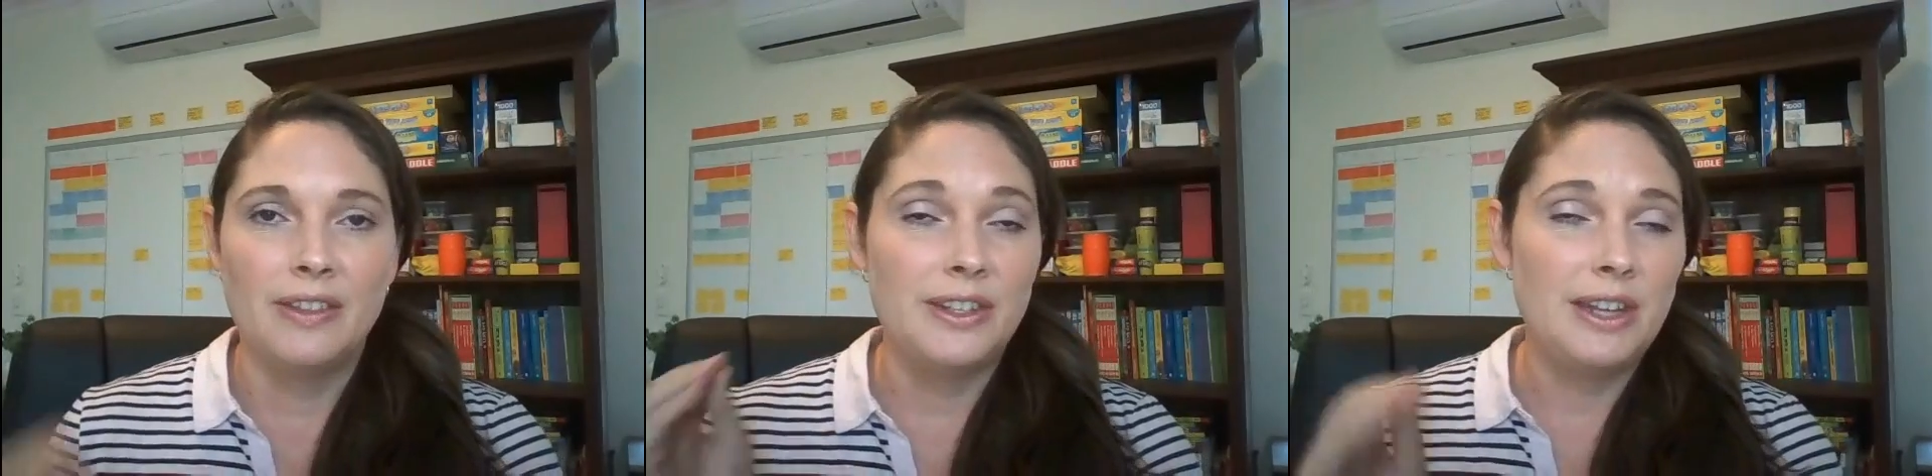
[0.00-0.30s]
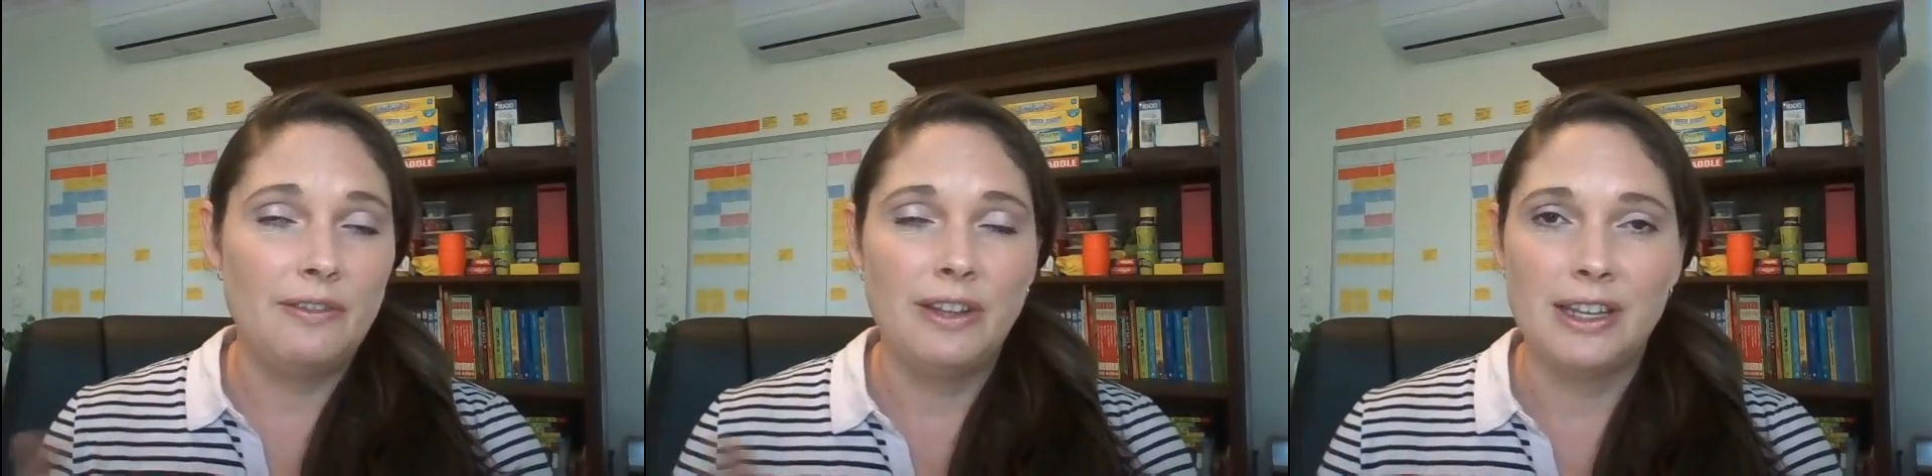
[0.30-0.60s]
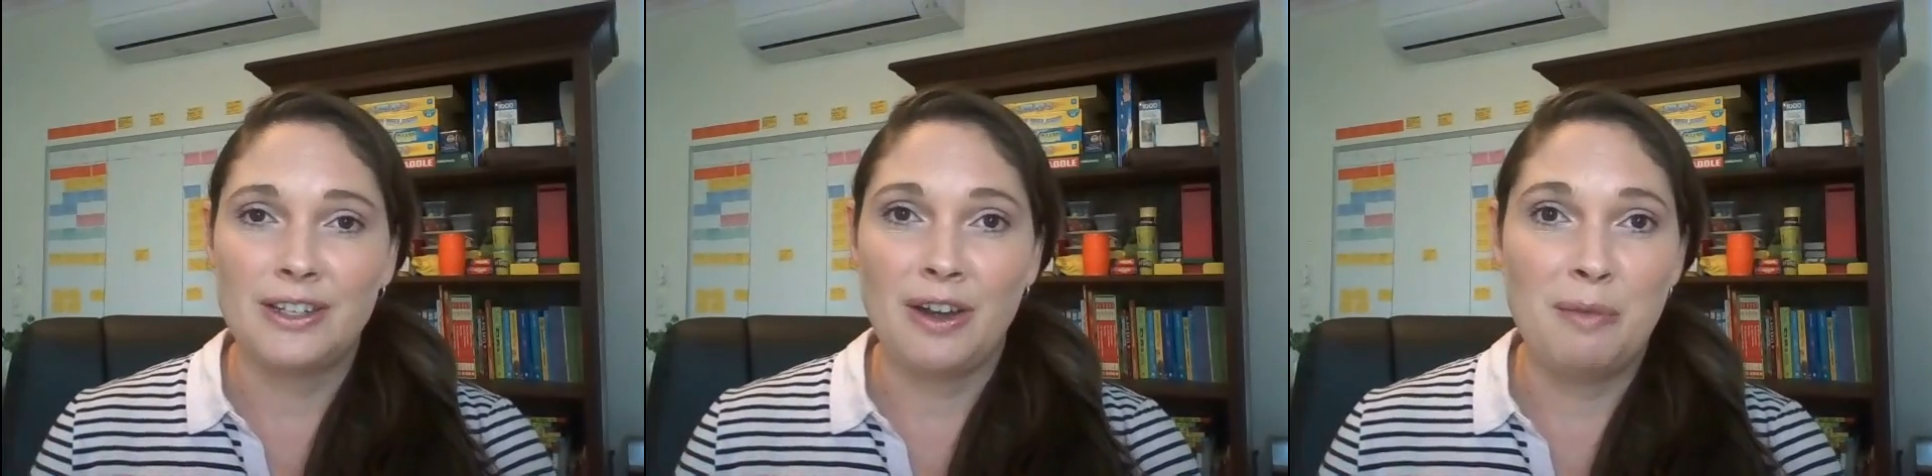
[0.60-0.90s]
There's
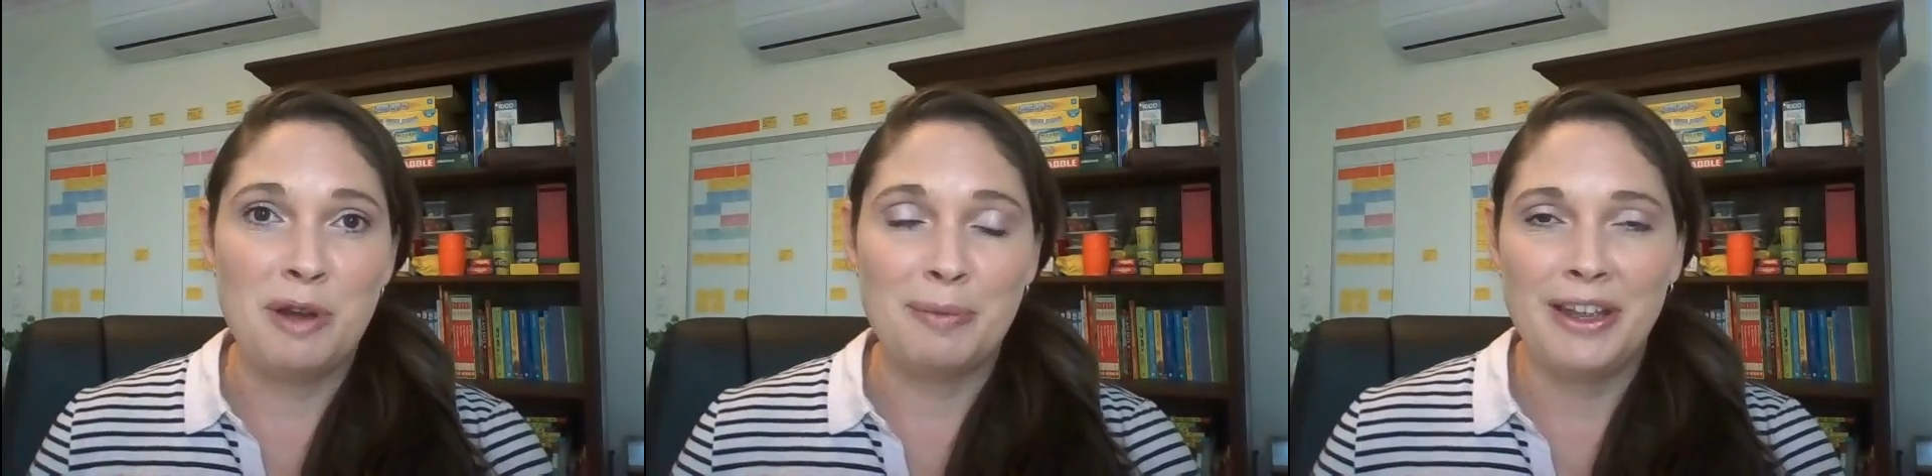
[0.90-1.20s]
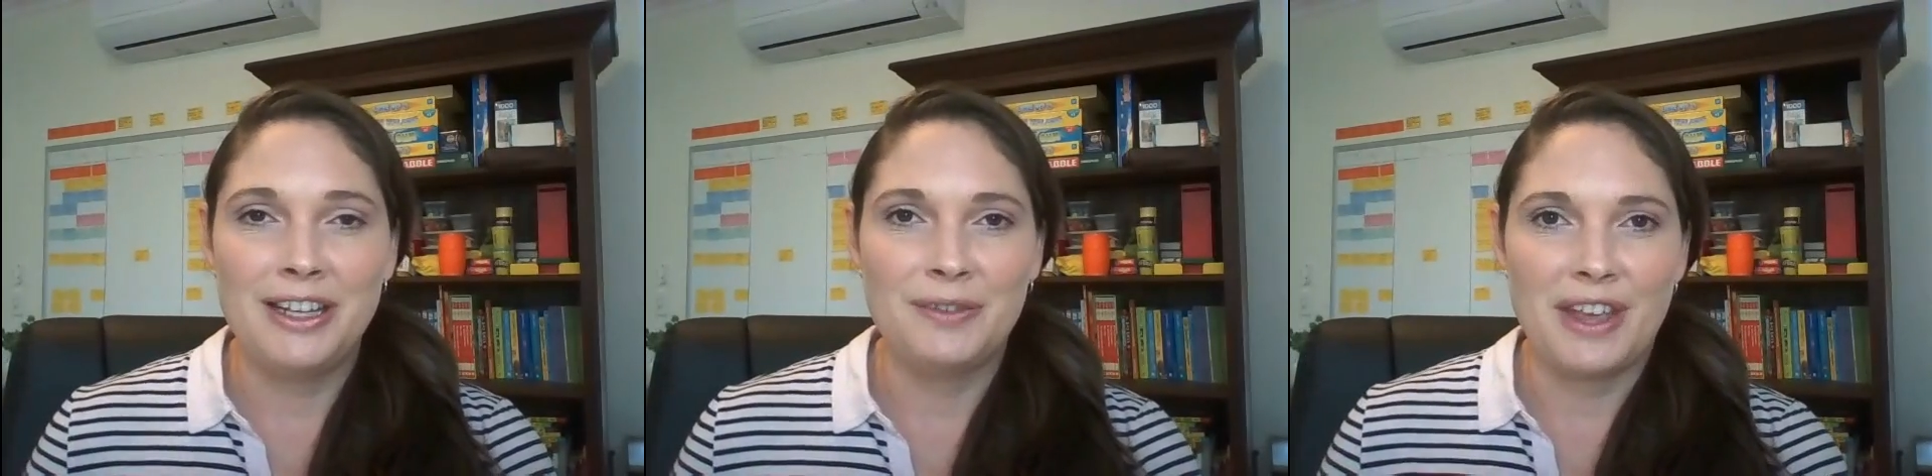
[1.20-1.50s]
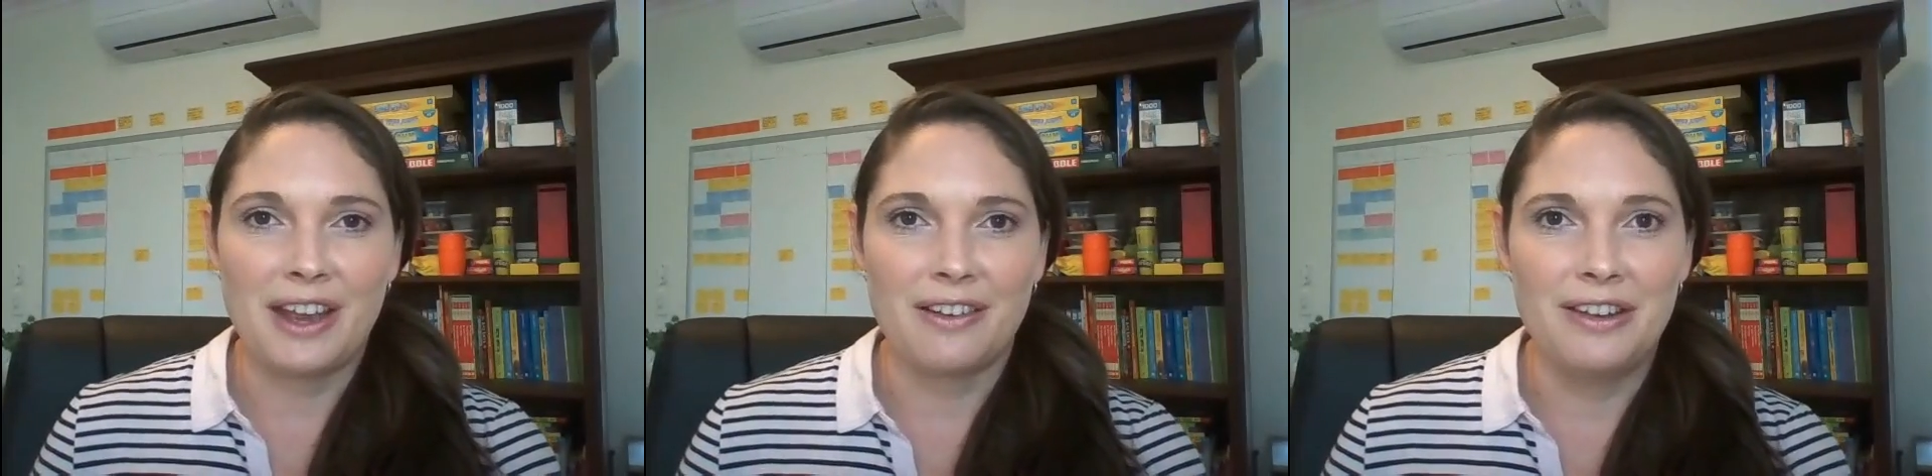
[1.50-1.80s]
definitely a time and a place for
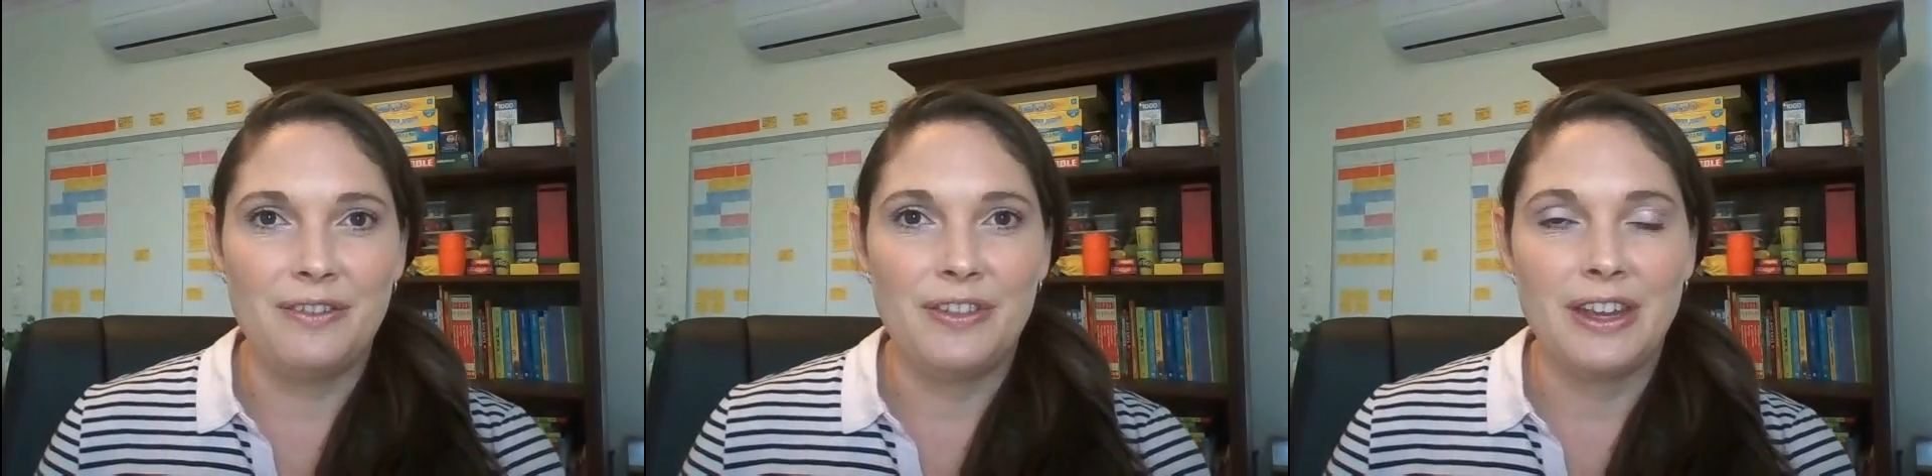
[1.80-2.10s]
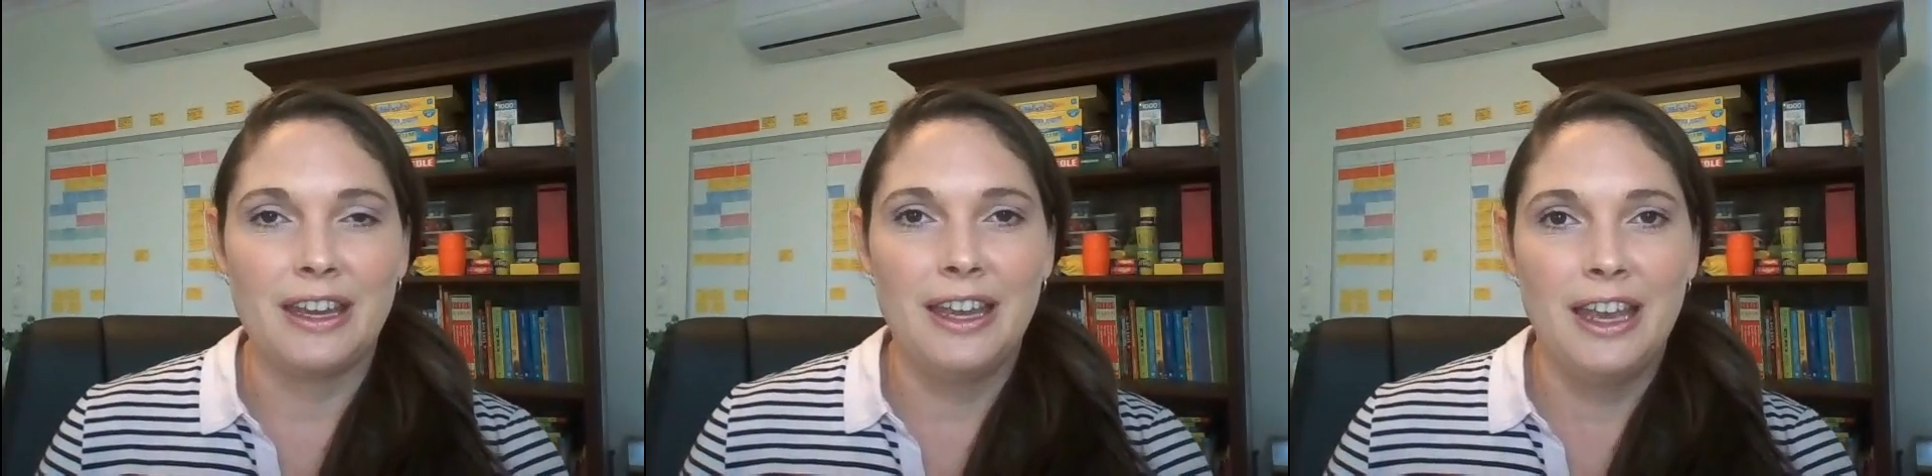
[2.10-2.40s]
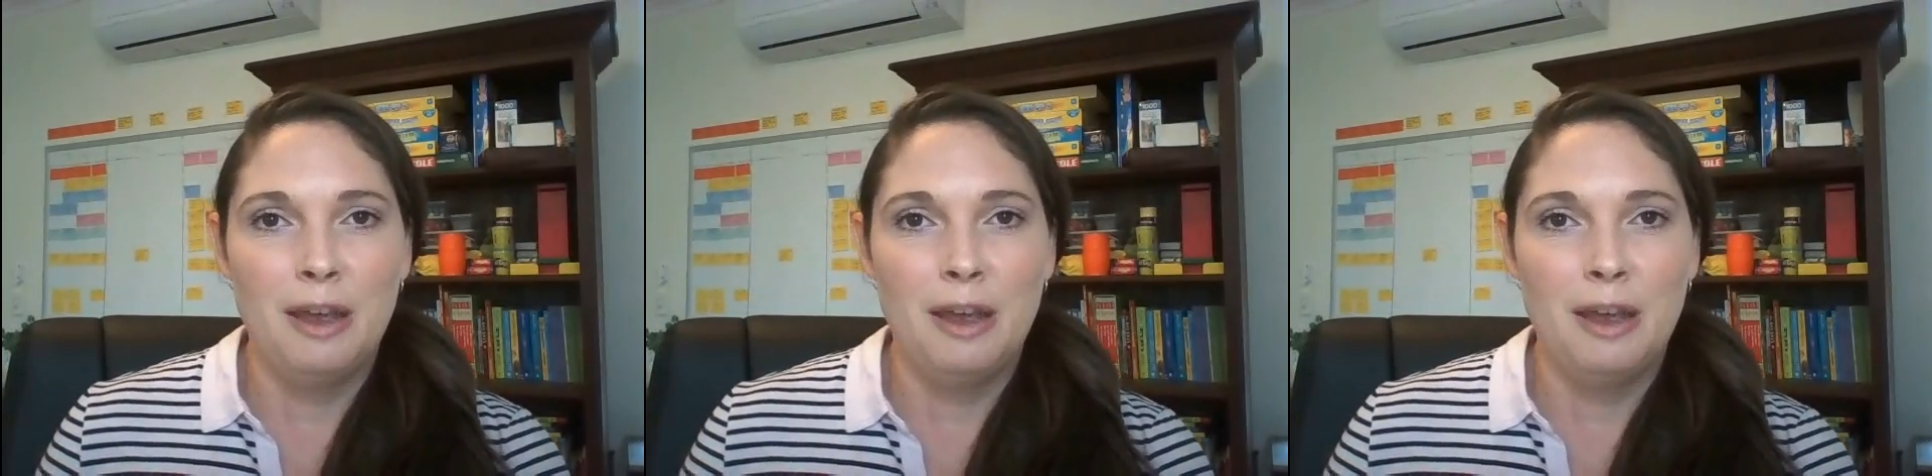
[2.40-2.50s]
that kind of thing,